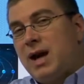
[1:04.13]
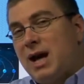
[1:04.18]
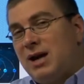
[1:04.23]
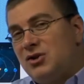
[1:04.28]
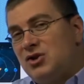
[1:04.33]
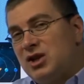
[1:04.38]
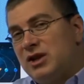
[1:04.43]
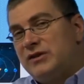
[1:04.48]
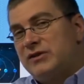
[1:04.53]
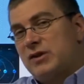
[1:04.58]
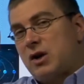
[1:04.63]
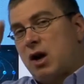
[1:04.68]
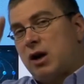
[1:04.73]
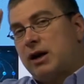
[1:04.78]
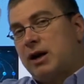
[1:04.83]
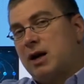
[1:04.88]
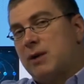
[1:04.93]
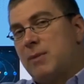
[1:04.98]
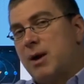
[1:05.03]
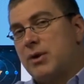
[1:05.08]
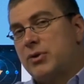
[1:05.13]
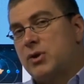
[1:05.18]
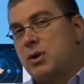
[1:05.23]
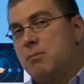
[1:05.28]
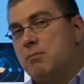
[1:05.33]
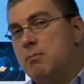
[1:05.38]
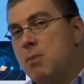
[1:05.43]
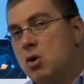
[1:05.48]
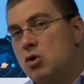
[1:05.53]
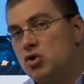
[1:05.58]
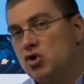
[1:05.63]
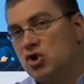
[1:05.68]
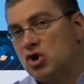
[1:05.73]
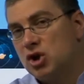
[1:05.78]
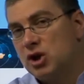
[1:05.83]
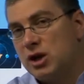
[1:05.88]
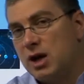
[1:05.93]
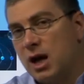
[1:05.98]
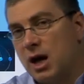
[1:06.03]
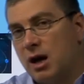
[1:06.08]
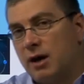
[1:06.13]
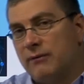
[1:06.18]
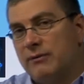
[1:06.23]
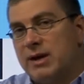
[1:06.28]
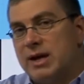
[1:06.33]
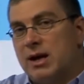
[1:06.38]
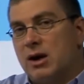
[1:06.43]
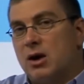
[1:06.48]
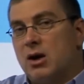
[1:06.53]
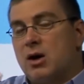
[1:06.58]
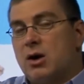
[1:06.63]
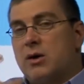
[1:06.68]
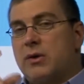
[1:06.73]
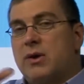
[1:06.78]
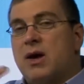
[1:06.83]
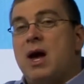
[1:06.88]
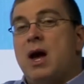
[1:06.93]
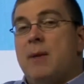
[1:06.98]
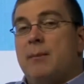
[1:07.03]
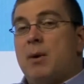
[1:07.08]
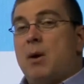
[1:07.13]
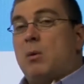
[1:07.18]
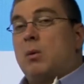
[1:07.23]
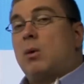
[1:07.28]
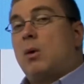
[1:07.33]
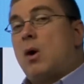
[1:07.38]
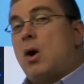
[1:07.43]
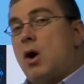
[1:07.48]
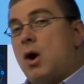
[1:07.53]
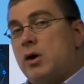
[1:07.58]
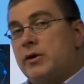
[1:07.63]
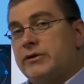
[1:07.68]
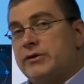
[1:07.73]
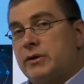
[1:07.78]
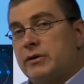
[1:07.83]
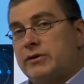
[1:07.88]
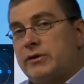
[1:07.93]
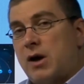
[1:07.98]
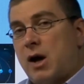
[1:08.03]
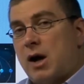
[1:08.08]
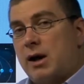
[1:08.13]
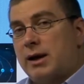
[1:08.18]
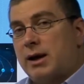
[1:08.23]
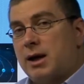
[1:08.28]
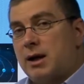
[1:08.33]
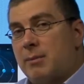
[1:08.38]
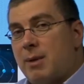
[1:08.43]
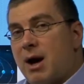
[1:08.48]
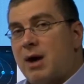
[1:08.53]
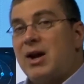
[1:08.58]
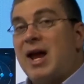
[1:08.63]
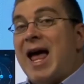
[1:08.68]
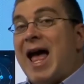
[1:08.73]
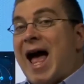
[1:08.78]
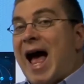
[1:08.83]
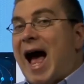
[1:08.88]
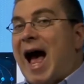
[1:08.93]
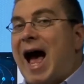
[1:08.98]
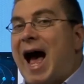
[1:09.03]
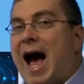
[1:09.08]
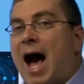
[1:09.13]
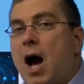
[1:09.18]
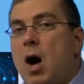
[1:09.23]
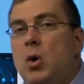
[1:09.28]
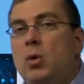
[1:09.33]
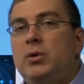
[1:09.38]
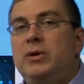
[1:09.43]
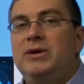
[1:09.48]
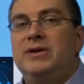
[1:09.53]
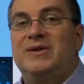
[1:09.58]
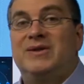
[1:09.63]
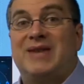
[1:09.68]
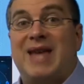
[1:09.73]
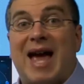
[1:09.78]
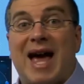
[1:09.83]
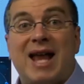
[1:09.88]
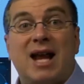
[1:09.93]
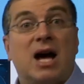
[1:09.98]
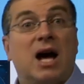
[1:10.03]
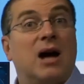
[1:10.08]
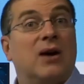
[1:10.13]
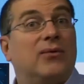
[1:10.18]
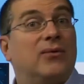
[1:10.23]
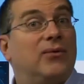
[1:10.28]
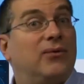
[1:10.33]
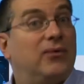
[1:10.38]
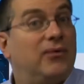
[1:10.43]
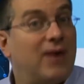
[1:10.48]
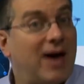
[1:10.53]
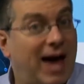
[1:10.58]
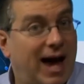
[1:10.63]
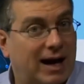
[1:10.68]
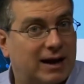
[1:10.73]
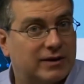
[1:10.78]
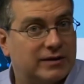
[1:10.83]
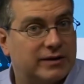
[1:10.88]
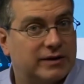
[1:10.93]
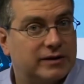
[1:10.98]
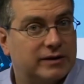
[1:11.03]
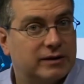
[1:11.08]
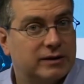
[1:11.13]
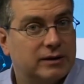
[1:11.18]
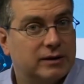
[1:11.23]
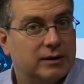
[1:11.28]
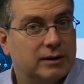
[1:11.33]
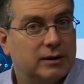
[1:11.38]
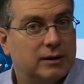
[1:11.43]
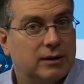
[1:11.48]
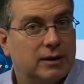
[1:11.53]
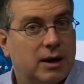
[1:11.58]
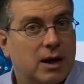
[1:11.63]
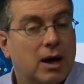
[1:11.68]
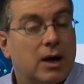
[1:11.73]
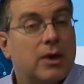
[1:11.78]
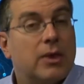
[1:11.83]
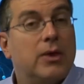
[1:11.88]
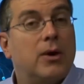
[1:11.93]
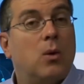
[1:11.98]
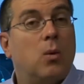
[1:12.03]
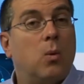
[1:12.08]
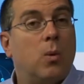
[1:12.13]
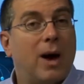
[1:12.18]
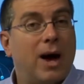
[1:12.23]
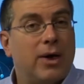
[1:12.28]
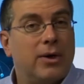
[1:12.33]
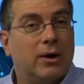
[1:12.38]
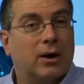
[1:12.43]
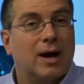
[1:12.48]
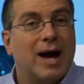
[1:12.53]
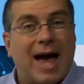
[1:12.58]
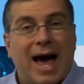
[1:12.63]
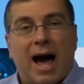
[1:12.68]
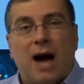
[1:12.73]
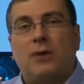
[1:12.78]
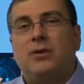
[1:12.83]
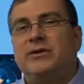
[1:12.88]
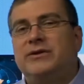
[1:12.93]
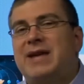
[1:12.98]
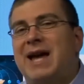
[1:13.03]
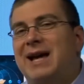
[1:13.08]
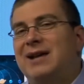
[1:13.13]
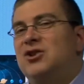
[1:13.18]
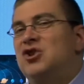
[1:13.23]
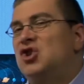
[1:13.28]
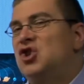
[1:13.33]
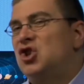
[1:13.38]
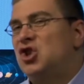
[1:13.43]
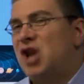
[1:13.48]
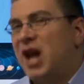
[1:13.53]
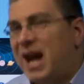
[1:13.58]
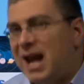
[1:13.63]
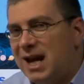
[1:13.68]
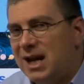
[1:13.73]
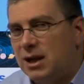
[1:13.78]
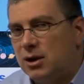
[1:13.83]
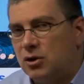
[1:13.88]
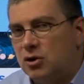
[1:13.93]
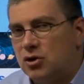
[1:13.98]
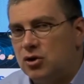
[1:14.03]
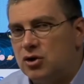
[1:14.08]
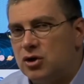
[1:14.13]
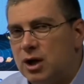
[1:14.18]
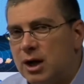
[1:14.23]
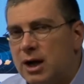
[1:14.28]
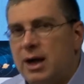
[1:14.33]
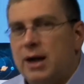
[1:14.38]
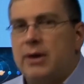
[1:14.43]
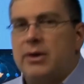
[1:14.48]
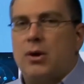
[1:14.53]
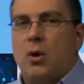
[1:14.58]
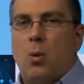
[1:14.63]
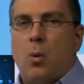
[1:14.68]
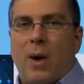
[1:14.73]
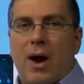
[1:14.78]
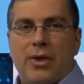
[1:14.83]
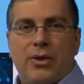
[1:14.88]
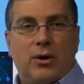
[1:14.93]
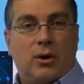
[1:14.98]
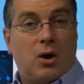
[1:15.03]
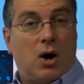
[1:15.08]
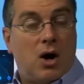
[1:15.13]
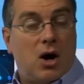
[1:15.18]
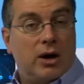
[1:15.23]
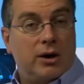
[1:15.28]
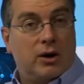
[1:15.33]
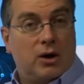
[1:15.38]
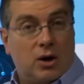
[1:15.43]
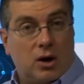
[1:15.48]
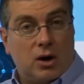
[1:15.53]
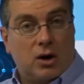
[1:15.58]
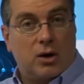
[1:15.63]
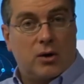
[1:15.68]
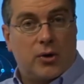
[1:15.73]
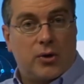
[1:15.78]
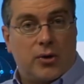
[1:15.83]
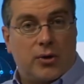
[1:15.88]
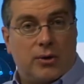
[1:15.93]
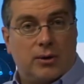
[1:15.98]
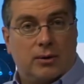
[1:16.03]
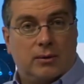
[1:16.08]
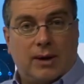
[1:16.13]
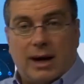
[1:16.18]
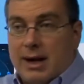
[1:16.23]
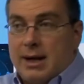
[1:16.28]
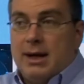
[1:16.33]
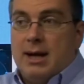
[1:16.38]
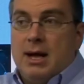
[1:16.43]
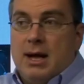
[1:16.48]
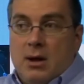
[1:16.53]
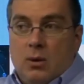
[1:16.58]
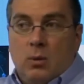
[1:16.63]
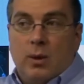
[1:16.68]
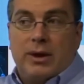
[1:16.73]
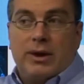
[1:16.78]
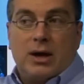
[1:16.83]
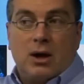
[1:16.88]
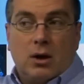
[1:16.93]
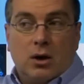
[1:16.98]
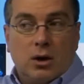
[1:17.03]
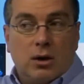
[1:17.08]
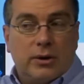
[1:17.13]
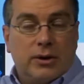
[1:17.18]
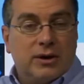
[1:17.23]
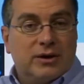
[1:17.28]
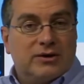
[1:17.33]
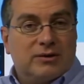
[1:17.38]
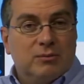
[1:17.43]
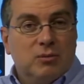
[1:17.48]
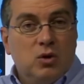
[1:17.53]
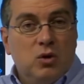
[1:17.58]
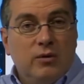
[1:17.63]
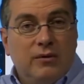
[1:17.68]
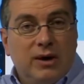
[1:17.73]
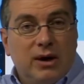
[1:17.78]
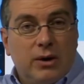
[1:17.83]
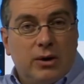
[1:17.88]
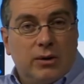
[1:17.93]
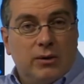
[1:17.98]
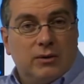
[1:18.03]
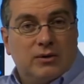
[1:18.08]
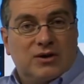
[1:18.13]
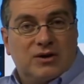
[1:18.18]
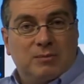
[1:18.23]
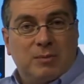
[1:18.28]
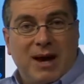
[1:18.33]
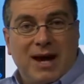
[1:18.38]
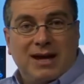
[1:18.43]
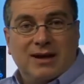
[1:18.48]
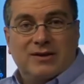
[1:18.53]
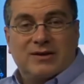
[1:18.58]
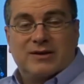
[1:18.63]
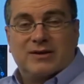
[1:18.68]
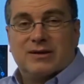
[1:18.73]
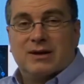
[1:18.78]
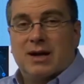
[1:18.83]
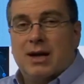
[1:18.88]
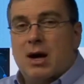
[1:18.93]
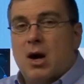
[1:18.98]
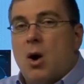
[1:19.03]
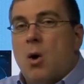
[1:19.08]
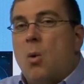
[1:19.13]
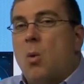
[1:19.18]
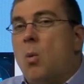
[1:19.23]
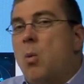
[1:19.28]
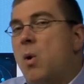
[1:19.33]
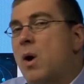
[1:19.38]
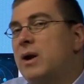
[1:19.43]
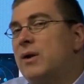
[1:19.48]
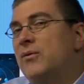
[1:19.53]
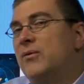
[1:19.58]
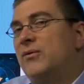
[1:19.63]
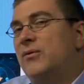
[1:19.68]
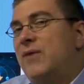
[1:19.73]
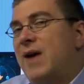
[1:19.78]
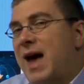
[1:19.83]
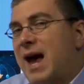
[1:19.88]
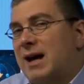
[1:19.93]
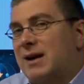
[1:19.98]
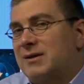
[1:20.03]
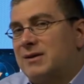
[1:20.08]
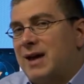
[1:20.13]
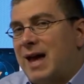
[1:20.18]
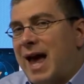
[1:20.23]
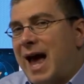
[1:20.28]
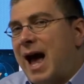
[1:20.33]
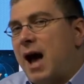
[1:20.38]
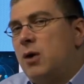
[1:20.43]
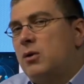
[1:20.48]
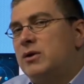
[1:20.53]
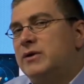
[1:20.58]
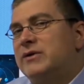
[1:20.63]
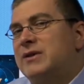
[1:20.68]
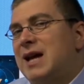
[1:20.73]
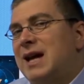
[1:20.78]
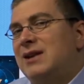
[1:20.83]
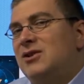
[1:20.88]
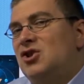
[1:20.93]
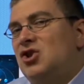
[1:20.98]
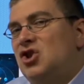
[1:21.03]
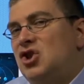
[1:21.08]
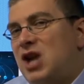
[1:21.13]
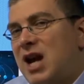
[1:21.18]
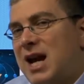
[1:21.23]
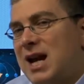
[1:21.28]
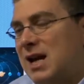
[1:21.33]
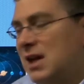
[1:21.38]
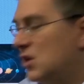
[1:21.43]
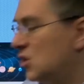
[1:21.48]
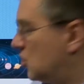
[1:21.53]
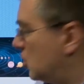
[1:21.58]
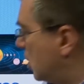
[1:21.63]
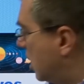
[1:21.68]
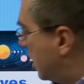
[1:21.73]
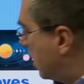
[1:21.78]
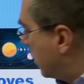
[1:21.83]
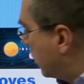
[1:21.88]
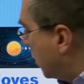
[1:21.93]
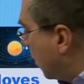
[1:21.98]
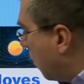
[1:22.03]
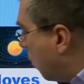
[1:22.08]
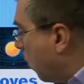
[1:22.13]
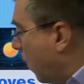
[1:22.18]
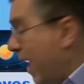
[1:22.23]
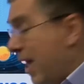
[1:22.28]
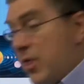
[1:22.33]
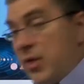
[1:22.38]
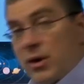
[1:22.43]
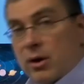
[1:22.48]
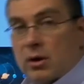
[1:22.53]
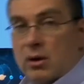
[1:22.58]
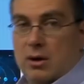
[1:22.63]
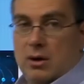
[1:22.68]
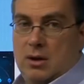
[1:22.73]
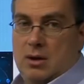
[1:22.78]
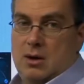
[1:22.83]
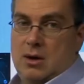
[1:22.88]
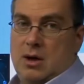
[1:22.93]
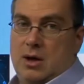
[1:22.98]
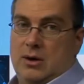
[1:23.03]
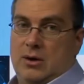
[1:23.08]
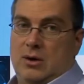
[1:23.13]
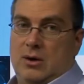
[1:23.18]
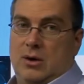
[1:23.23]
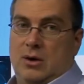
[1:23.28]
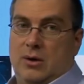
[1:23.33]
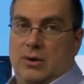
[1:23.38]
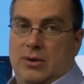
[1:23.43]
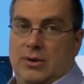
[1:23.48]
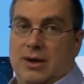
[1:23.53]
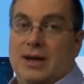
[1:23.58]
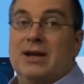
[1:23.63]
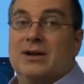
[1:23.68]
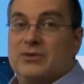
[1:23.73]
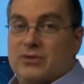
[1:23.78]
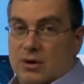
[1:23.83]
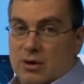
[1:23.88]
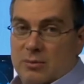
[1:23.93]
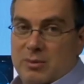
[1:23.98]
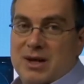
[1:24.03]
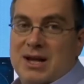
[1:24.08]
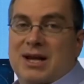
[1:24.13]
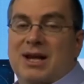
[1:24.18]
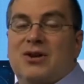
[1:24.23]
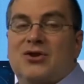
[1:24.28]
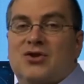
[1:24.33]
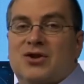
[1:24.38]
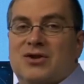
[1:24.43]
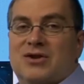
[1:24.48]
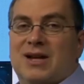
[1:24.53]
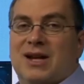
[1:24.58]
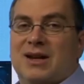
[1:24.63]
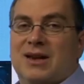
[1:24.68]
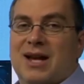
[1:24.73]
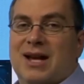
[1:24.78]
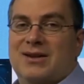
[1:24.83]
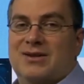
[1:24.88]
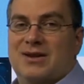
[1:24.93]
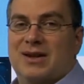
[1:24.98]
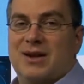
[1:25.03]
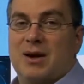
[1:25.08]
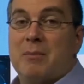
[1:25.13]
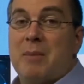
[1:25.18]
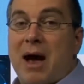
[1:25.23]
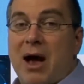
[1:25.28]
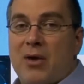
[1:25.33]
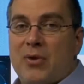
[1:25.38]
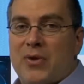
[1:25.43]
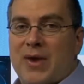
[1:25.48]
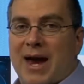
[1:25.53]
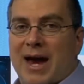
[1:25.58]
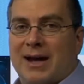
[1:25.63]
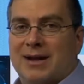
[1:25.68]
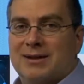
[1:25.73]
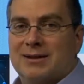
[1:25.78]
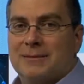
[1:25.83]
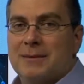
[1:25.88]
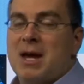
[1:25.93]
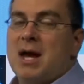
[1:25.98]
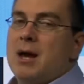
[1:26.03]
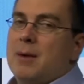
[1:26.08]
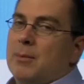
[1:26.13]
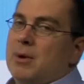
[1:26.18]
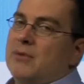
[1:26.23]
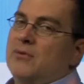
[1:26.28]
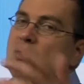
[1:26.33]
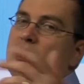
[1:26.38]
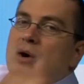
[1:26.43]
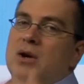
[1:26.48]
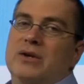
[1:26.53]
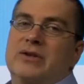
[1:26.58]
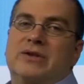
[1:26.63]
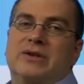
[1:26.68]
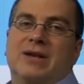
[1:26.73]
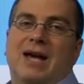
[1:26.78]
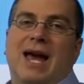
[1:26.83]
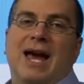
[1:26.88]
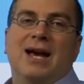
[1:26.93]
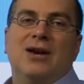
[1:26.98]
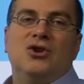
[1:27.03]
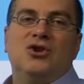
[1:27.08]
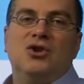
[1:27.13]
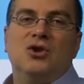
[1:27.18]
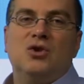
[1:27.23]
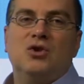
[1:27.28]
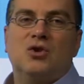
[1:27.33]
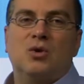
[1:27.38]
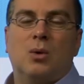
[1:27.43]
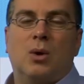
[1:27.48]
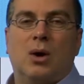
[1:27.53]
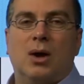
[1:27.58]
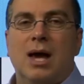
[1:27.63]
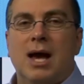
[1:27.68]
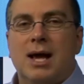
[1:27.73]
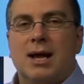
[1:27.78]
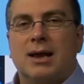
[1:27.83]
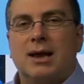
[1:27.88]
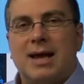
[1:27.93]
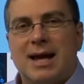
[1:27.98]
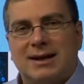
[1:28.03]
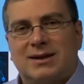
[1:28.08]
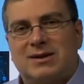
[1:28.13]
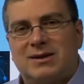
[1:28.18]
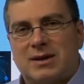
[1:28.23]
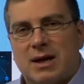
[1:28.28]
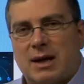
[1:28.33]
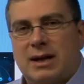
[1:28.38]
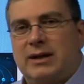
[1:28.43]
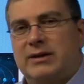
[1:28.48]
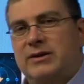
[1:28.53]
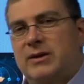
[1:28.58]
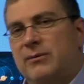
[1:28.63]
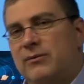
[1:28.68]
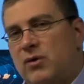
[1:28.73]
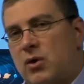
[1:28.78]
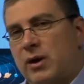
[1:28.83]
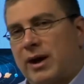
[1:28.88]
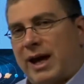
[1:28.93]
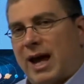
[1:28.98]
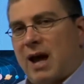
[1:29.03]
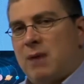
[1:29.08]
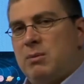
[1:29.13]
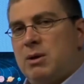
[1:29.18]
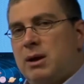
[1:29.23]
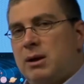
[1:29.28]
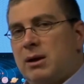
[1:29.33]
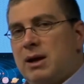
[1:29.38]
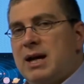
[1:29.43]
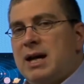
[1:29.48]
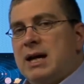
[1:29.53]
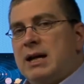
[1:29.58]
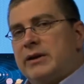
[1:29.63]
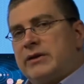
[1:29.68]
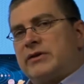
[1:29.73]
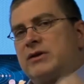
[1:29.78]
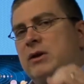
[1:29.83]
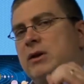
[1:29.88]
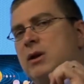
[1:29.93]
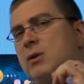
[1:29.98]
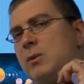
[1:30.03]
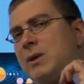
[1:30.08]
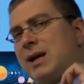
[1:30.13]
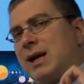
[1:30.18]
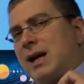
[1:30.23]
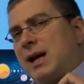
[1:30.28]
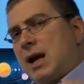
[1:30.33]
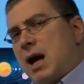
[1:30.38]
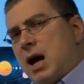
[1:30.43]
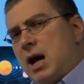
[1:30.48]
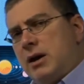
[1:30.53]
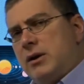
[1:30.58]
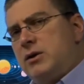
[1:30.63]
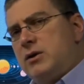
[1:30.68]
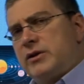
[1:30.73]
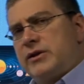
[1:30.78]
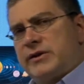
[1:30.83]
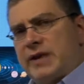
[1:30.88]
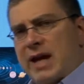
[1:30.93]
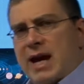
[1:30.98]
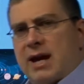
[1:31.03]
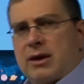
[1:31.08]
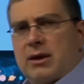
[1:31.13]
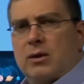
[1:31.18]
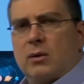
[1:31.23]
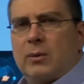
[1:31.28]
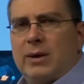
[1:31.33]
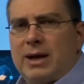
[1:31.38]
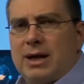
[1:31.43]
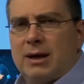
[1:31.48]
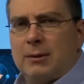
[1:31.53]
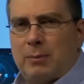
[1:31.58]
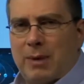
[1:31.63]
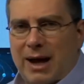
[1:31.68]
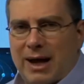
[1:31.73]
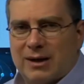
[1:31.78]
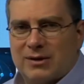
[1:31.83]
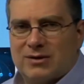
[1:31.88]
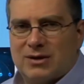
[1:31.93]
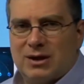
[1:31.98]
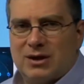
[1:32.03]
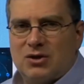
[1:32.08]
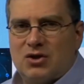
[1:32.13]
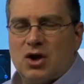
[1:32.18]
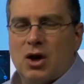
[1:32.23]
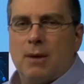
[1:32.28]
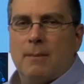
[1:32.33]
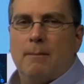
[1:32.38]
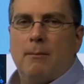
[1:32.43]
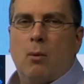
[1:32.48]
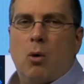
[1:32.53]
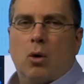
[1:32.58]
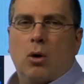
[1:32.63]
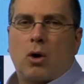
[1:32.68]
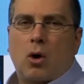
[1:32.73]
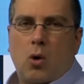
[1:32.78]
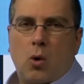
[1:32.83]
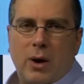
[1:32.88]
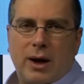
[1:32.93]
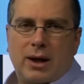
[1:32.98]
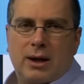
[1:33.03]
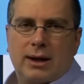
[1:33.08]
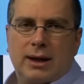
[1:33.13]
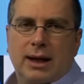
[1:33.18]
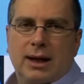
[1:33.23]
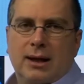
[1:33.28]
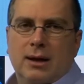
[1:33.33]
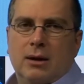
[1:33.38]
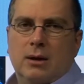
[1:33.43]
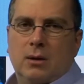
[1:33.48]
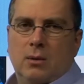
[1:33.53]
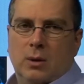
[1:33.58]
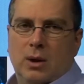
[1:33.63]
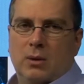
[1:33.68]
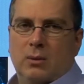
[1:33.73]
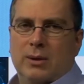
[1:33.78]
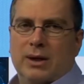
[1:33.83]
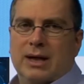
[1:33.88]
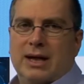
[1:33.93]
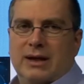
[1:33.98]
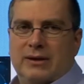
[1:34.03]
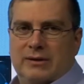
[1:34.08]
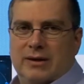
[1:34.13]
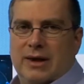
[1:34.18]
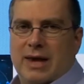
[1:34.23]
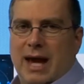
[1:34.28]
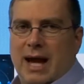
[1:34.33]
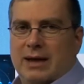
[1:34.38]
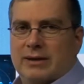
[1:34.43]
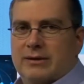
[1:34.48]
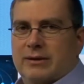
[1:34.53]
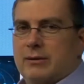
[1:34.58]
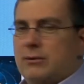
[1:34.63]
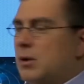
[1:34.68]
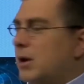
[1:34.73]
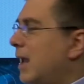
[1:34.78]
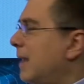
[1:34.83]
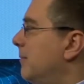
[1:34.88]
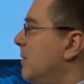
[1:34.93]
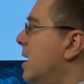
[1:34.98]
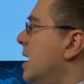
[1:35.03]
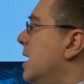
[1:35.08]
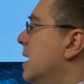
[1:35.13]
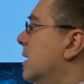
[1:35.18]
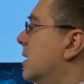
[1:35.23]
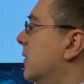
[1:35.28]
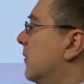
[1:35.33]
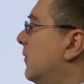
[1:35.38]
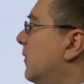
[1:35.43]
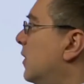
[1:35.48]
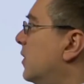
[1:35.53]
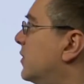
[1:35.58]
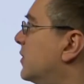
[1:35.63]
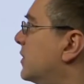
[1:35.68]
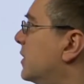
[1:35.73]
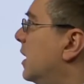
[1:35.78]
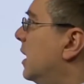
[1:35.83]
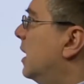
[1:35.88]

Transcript: not just talking about the motion of the earth, but we're also talking about how does that affect the weather? How does that change the weather on Earth, right? When the earth is moving through space, what effect? How does that change the weather on Earth? So it'll be an interesting lesson about that. But of course, as usual, let's study some vocabulary so that we can understand the reading passage more quickly when we get to that. Okay, the first